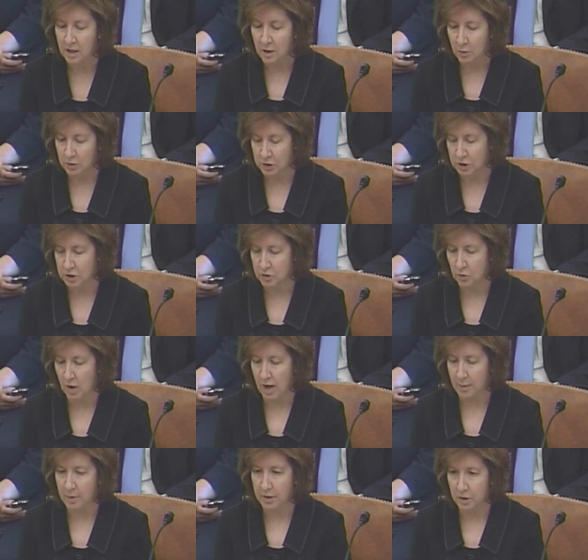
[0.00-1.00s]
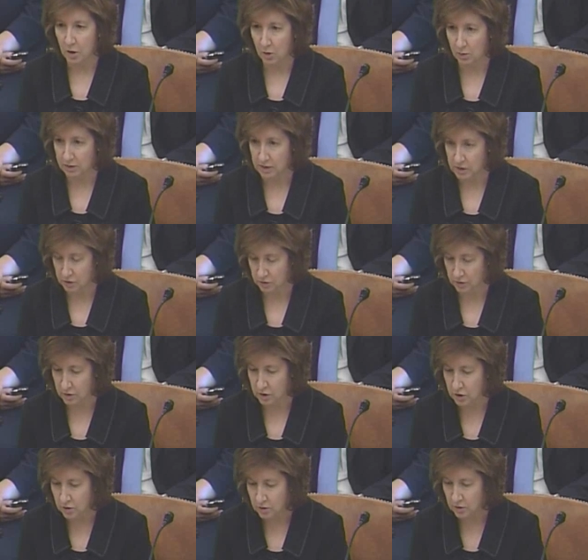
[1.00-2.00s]
which describe in no uncertain
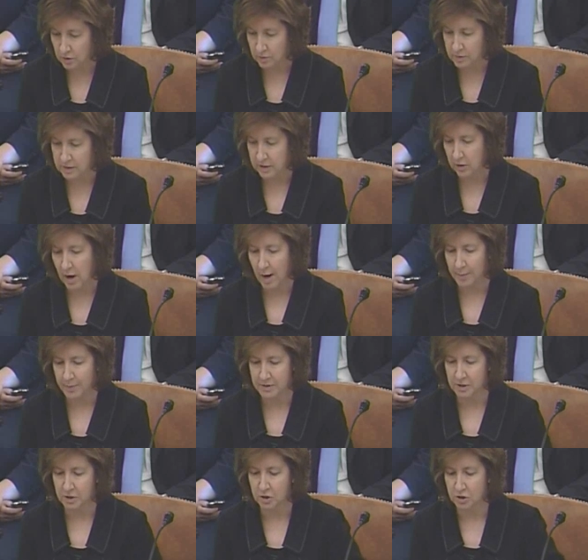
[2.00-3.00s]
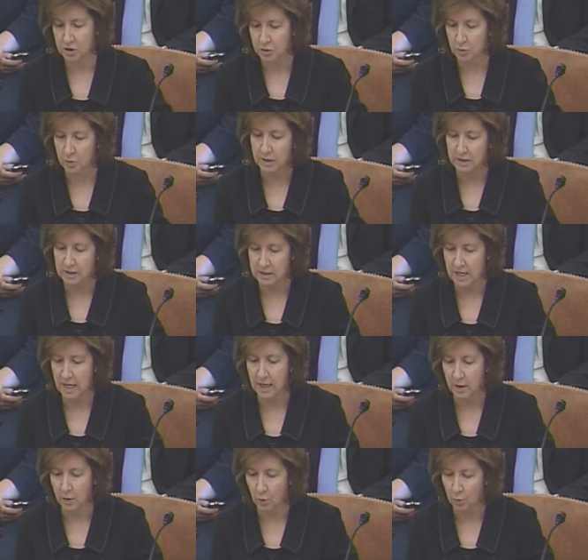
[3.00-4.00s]
terms their opposition to
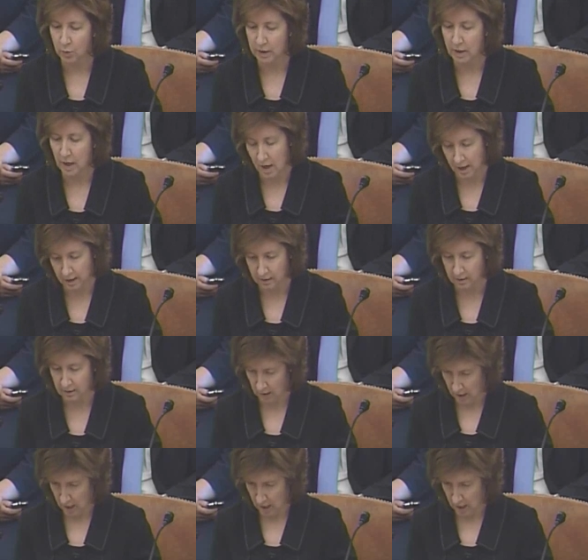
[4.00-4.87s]
reinstating recon.